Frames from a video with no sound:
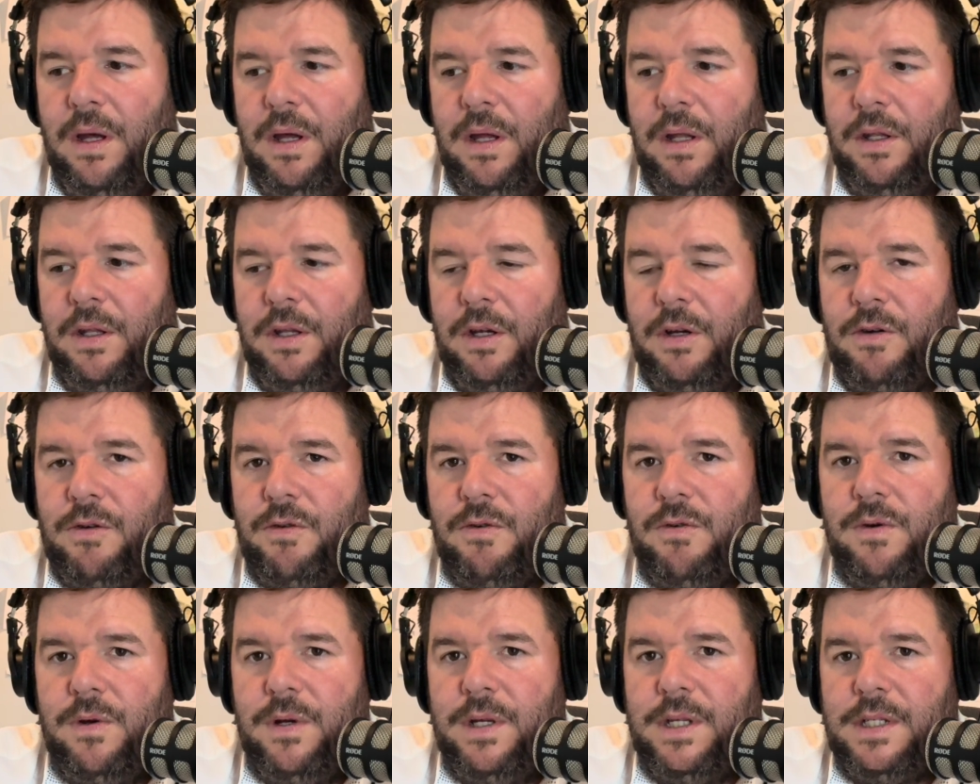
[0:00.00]
the
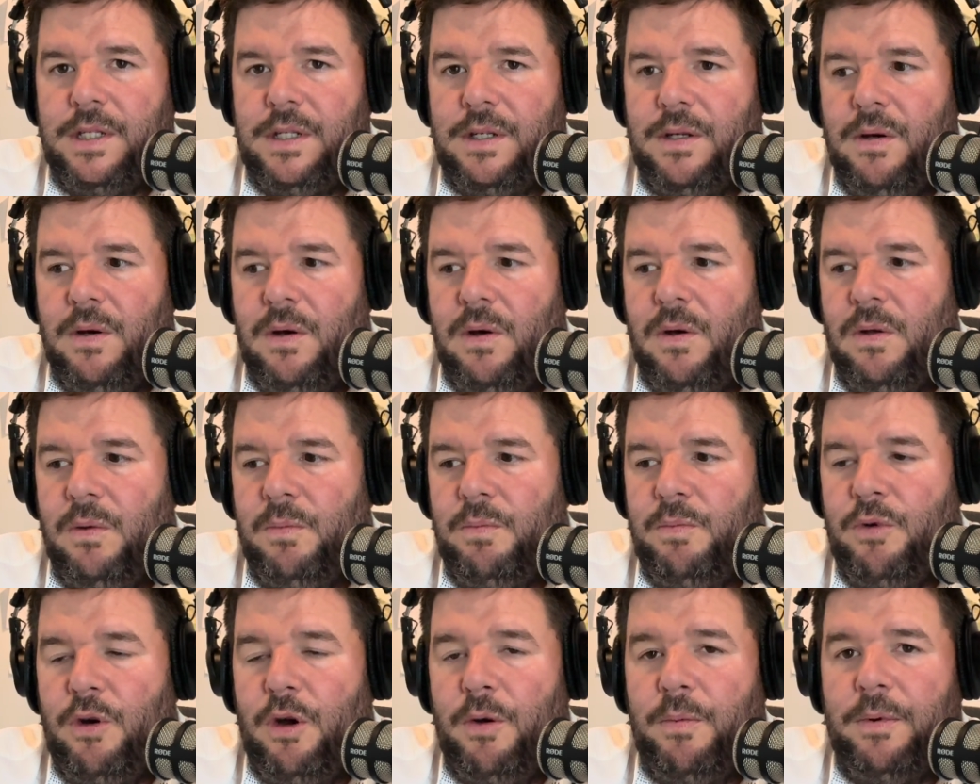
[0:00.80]
crew is on
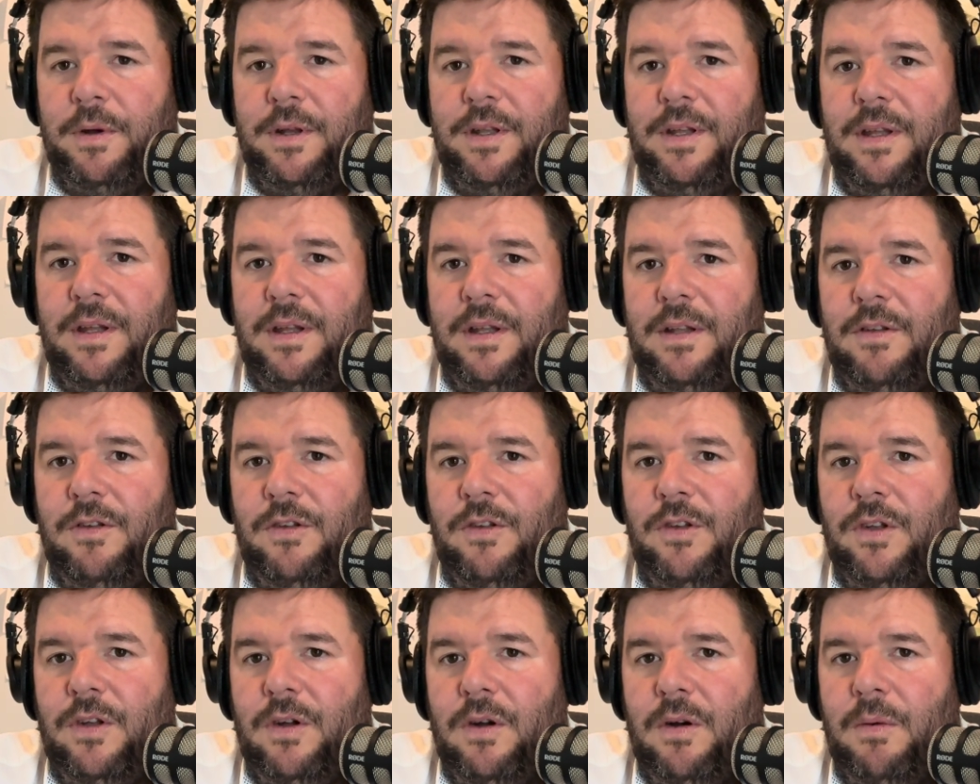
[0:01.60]
property to
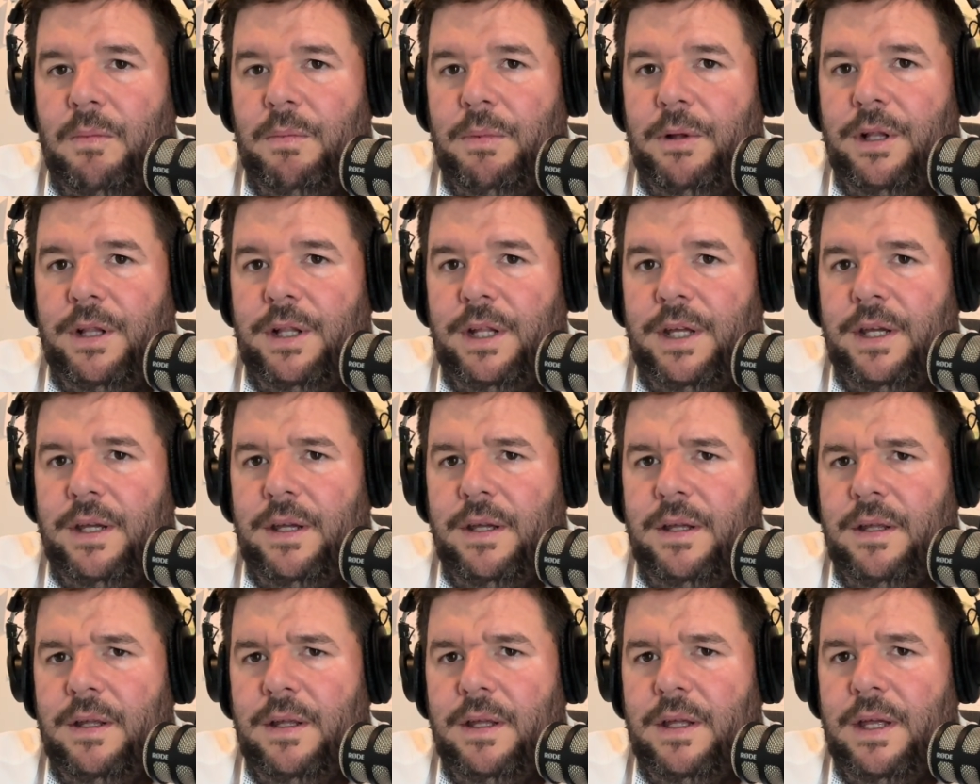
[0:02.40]
start building.
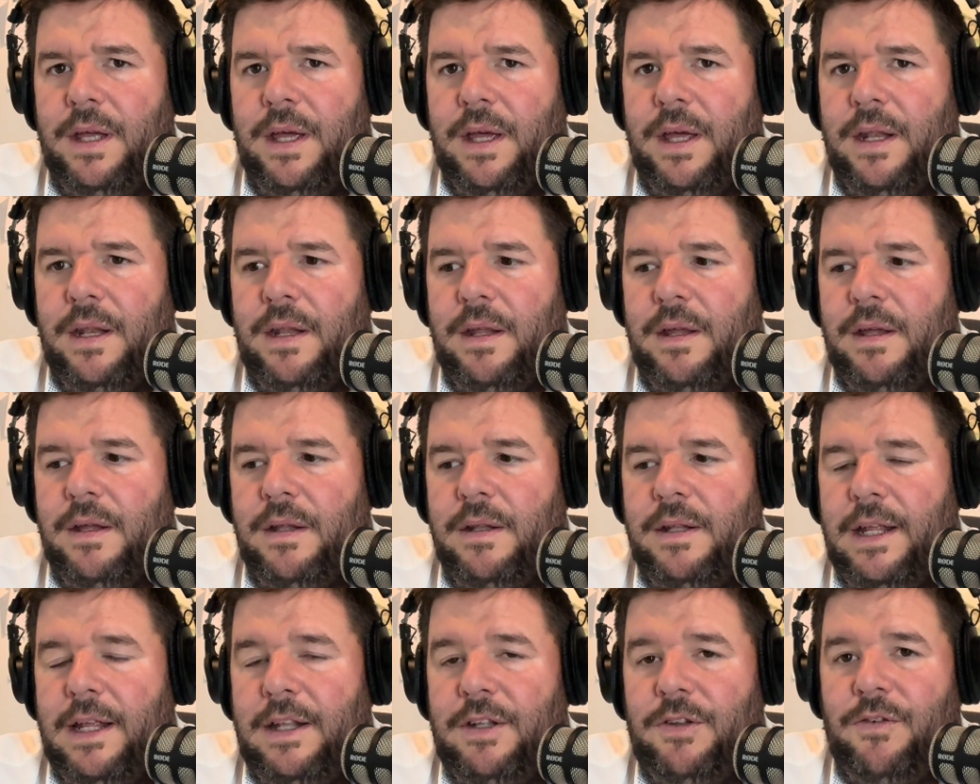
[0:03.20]
And
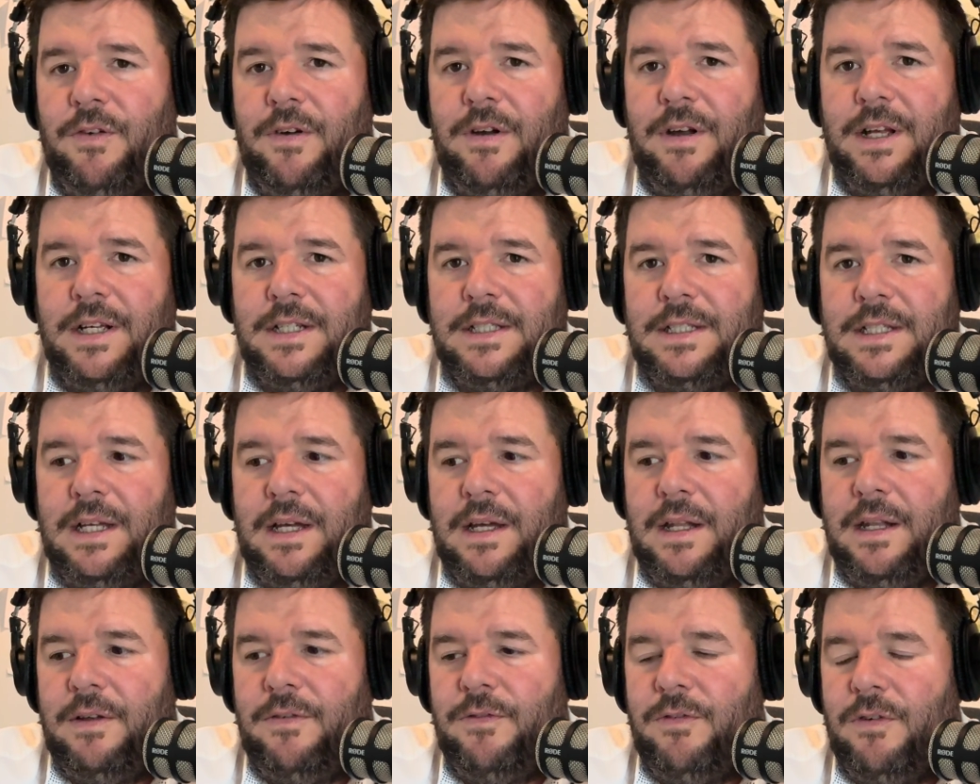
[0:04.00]
that's very
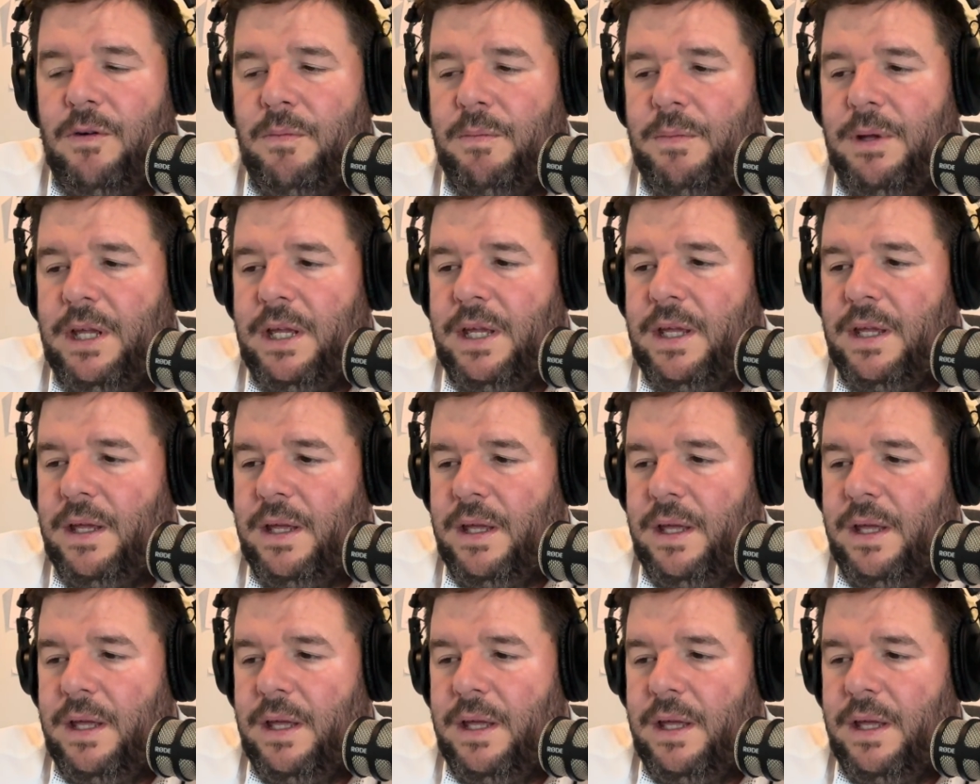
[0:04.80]
exciting for me.